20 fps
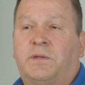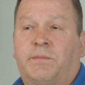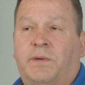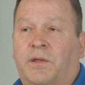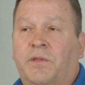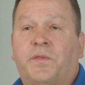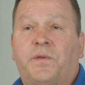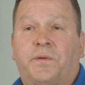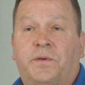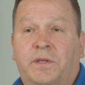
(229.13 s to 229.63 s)

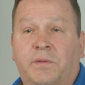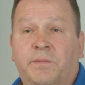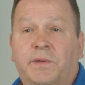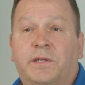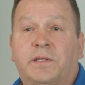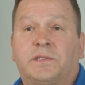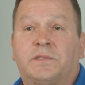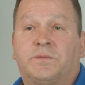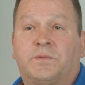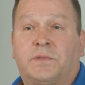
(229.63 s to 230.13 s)
about 30
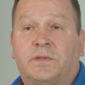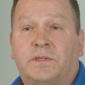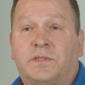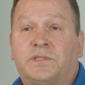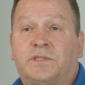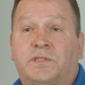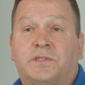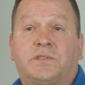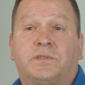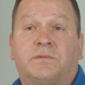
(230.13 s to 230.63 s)
minutes with
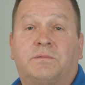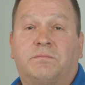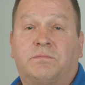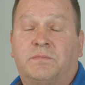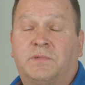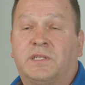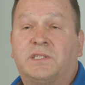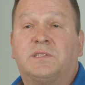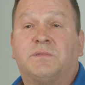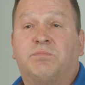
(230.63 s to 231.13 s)
us just
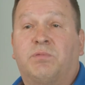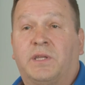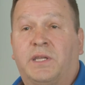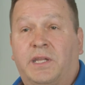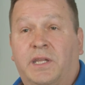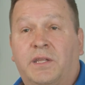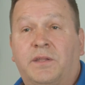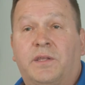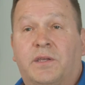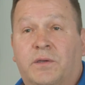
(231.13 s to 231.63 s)

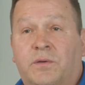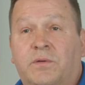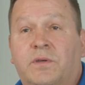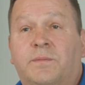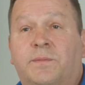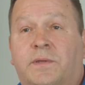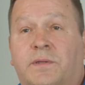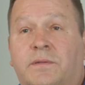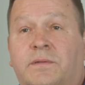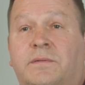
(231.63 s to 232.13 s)
explaining the
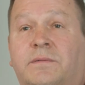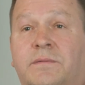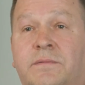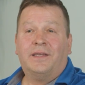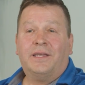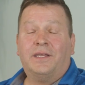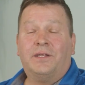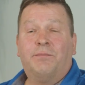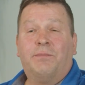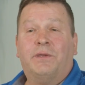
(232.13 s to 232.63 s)
equipment.
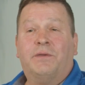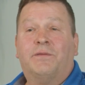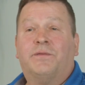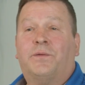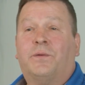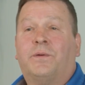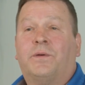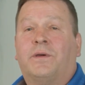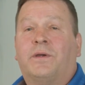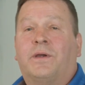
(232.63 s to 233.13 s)

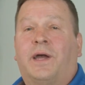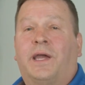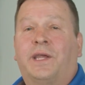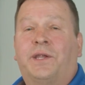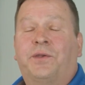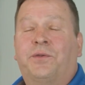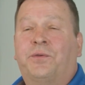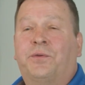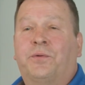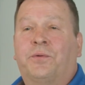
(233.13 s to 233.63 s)
Before, I
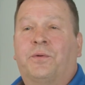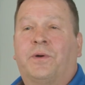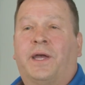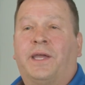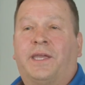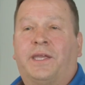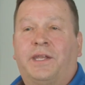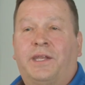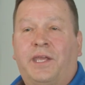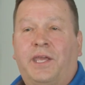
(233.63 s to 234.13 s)
knew I
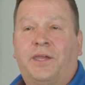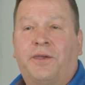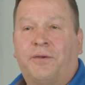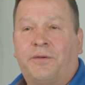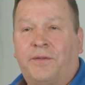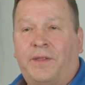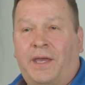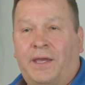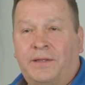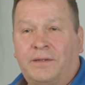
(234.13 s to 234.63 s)
could
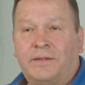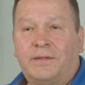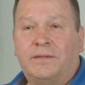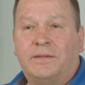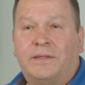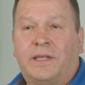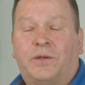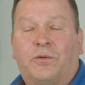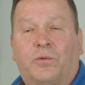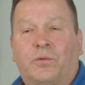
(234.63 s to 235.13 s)
hear
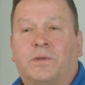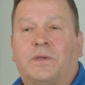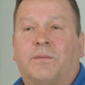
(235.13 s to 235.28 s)
that old